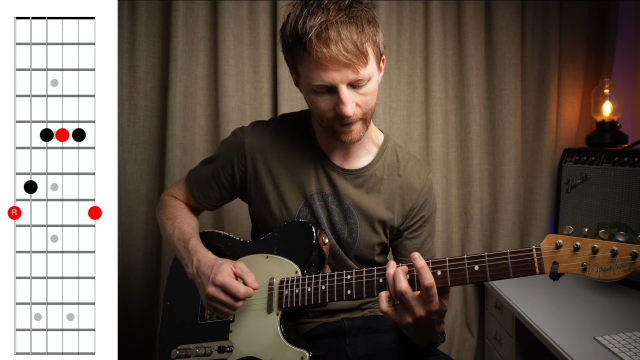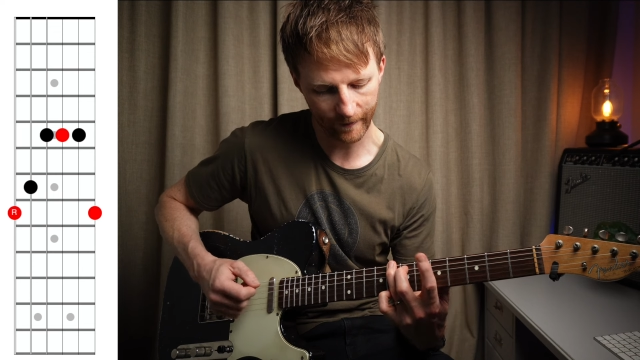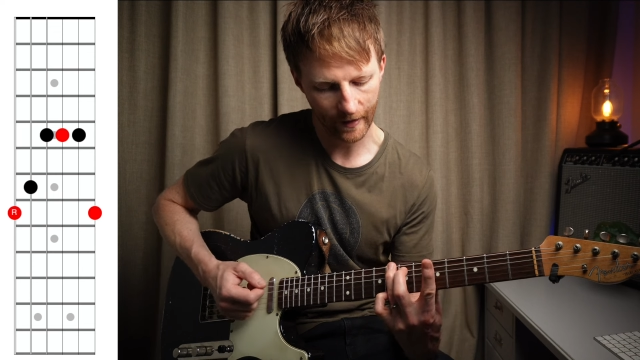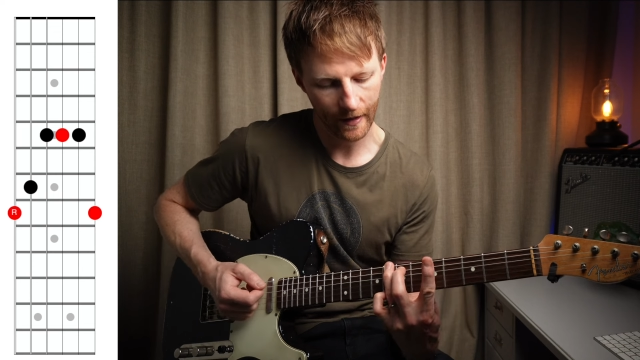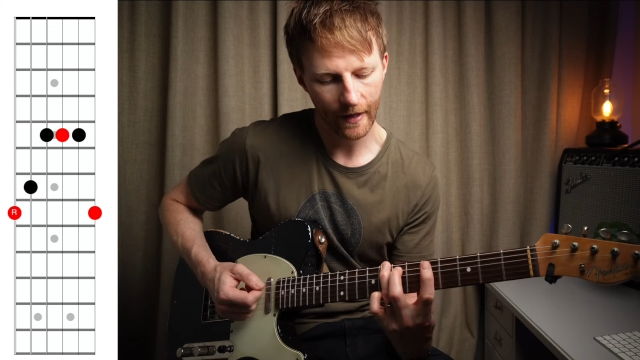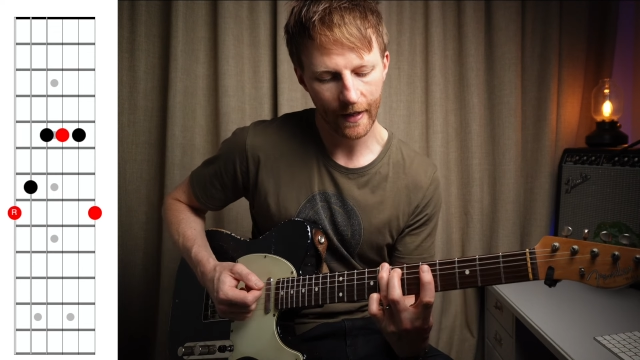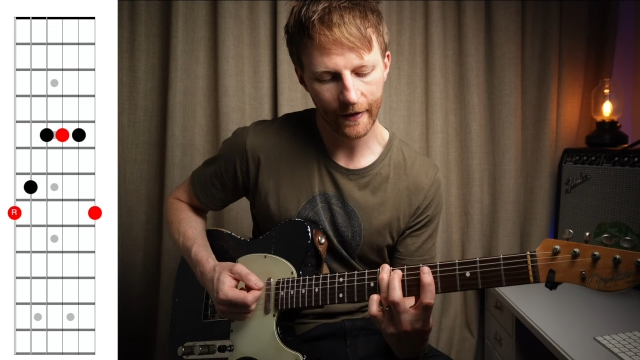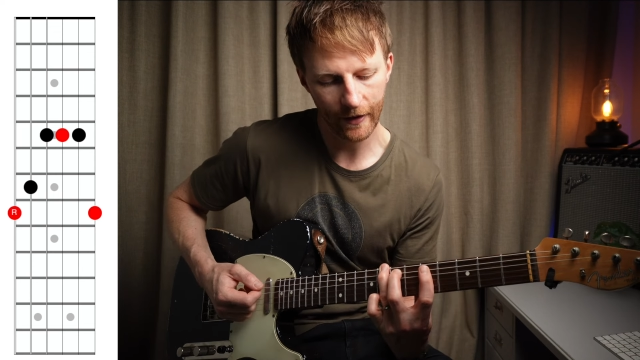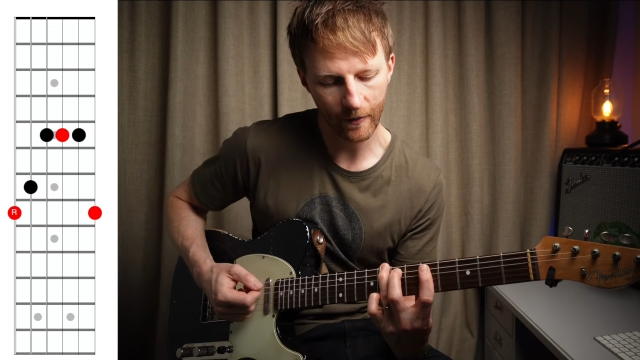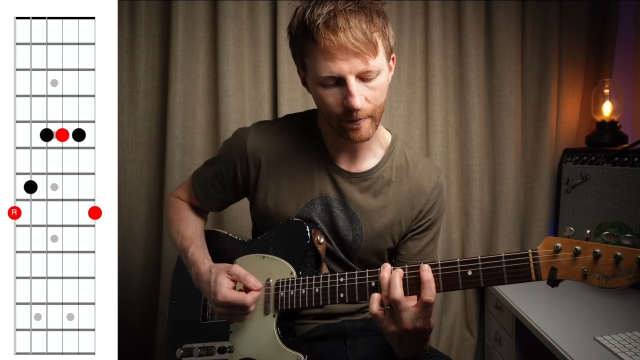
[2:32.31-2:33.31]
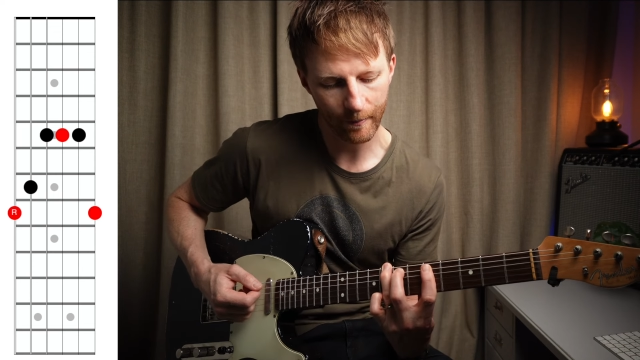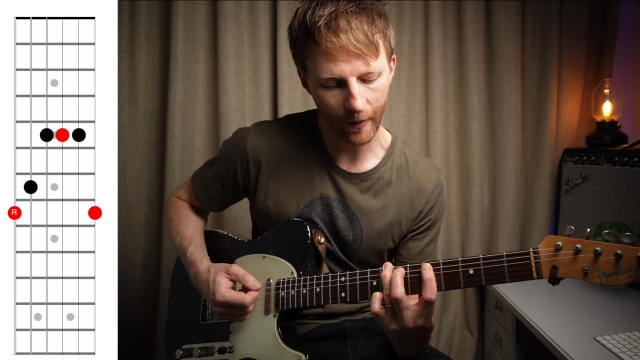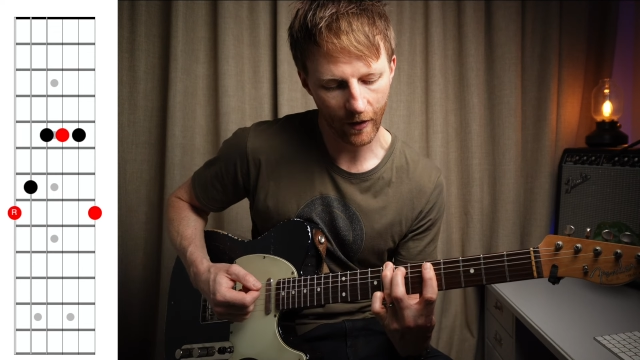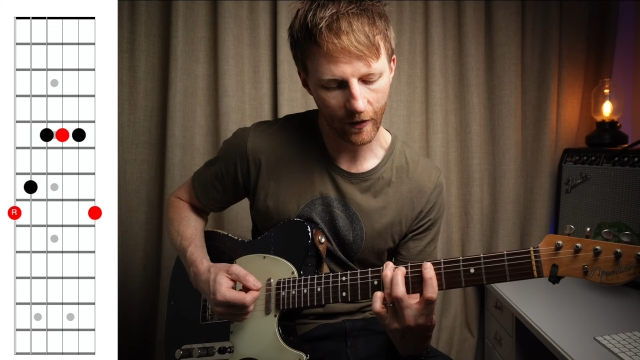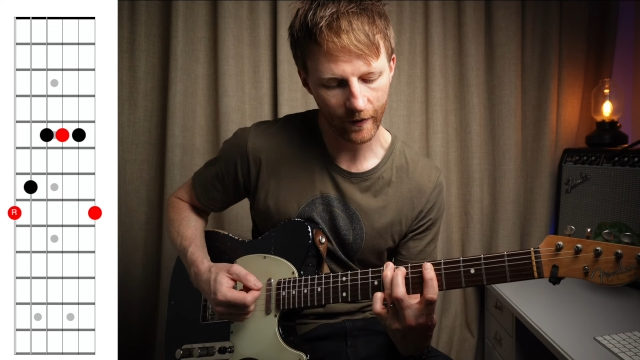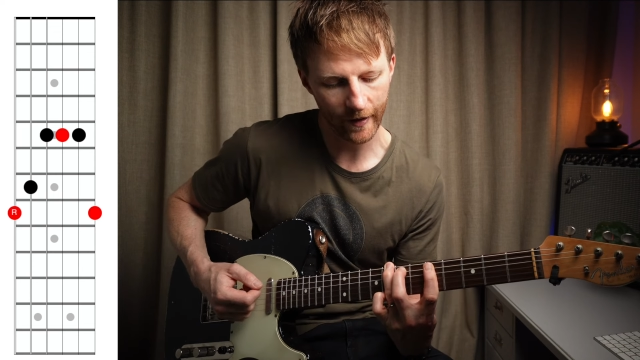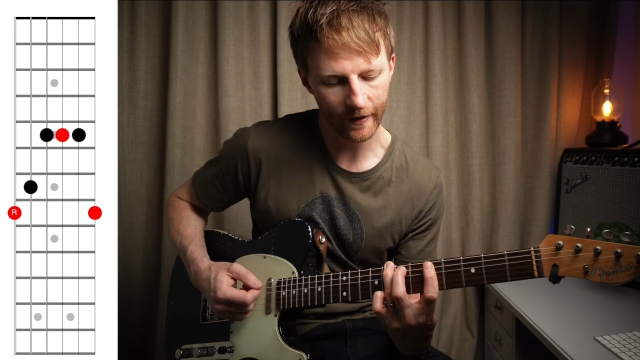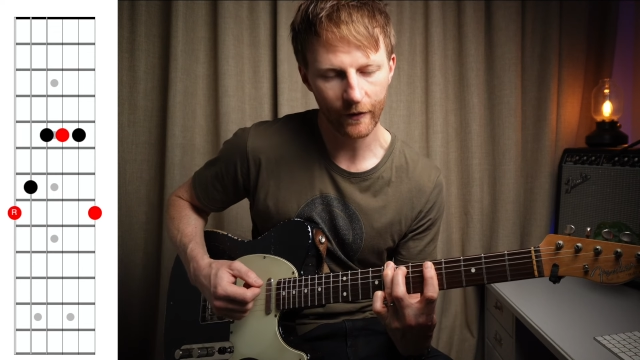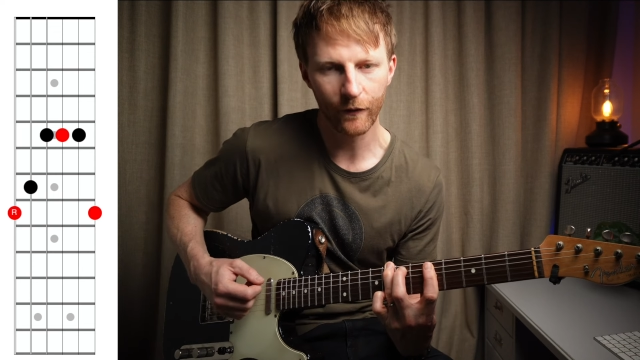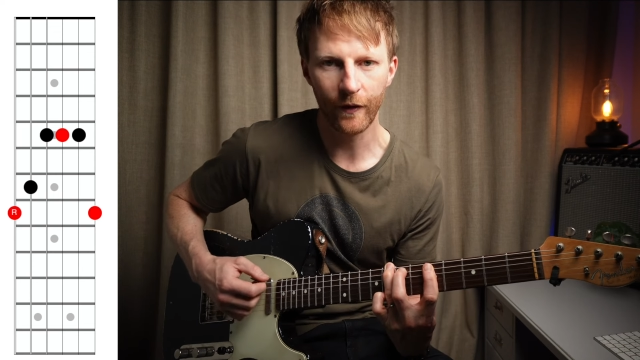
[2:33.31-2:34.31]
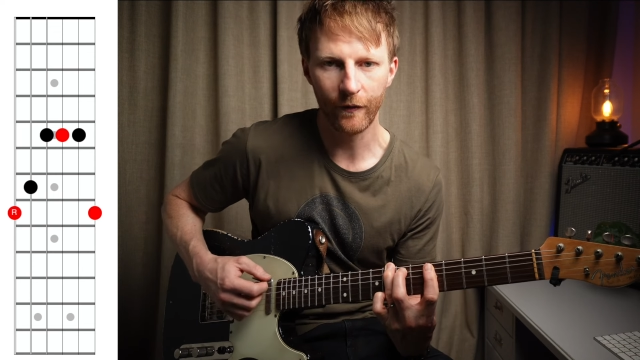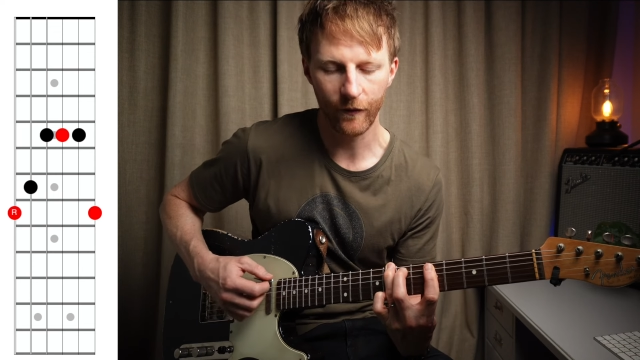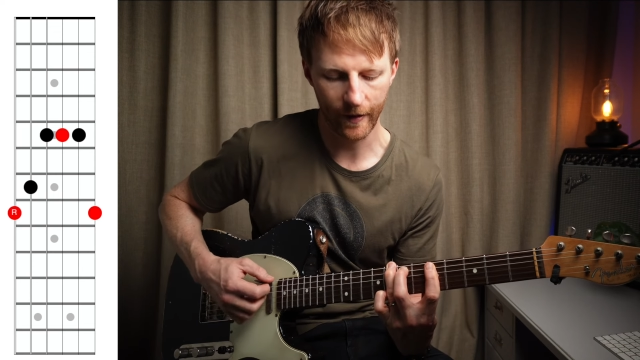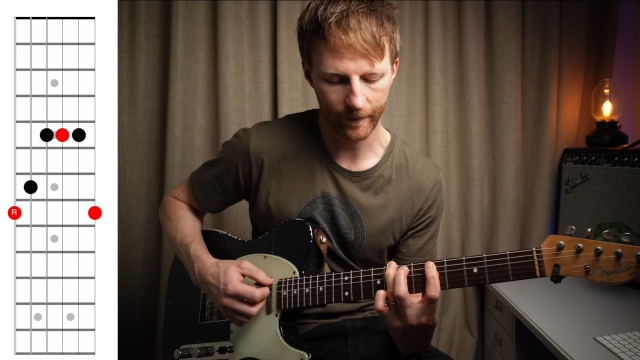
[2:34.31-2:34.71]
and then I'm barring the 5th fret.